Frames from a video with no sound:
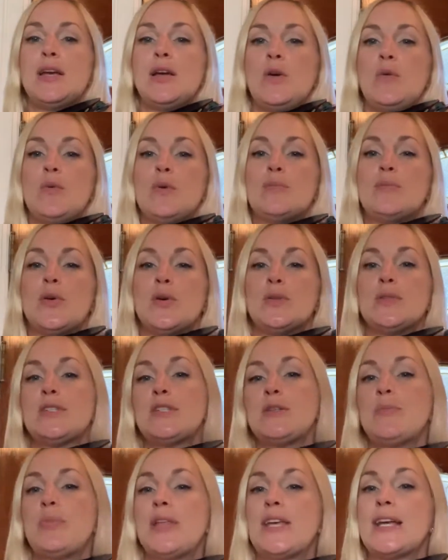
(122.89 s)
We're
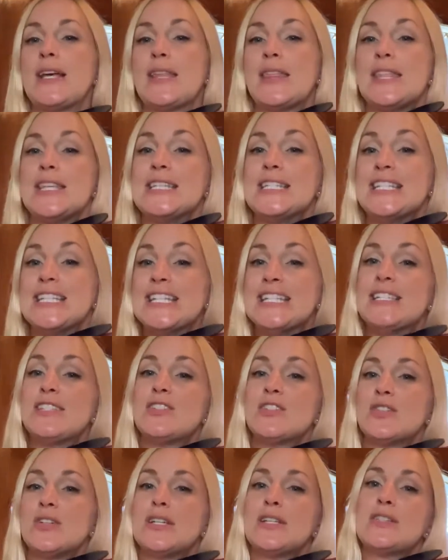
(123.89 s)
mostly playing on the D
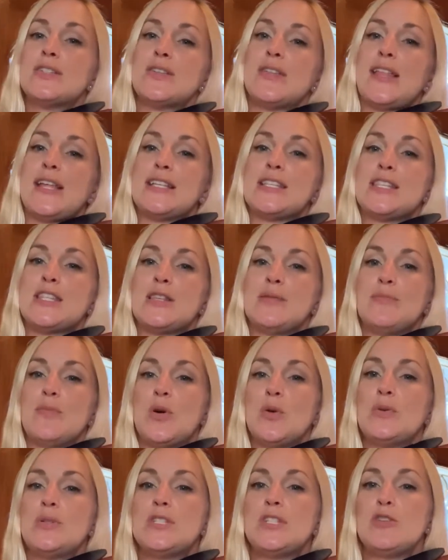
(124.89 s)
string, so that's the
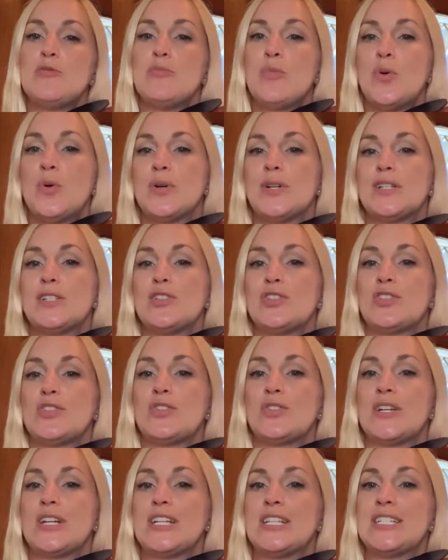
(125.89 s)
most important
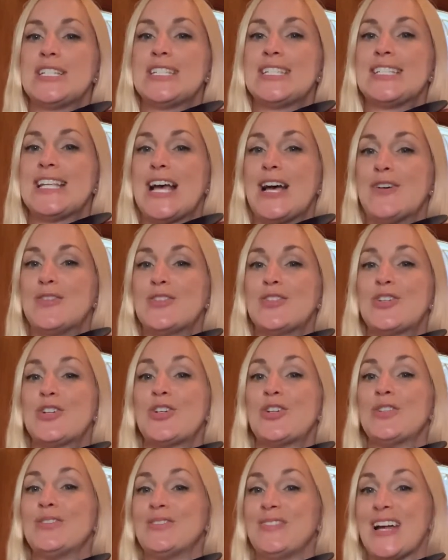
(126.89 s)
string to sound
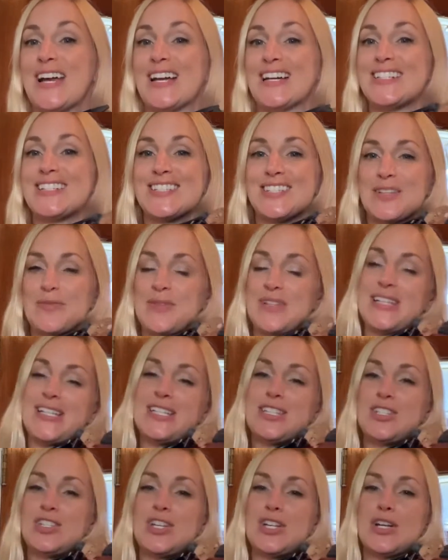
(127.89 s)
correct. So but
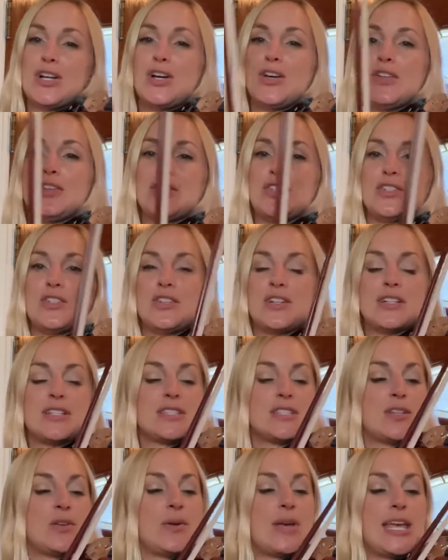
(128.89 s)
let's check all the strings.
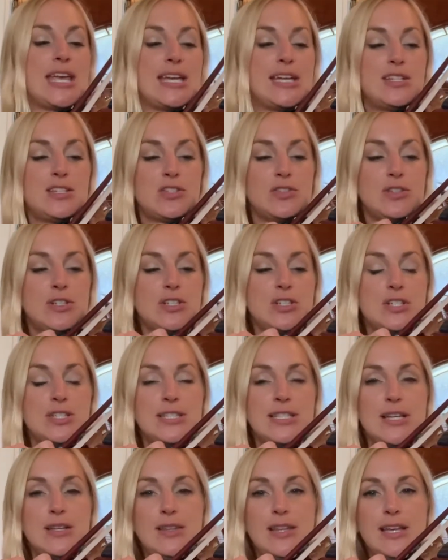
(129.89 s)
So A string should
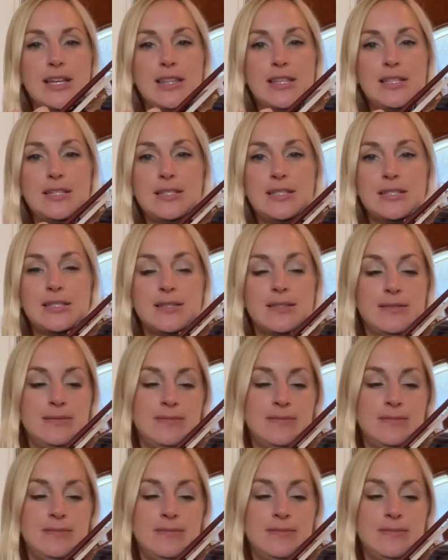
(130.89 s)
sound like this.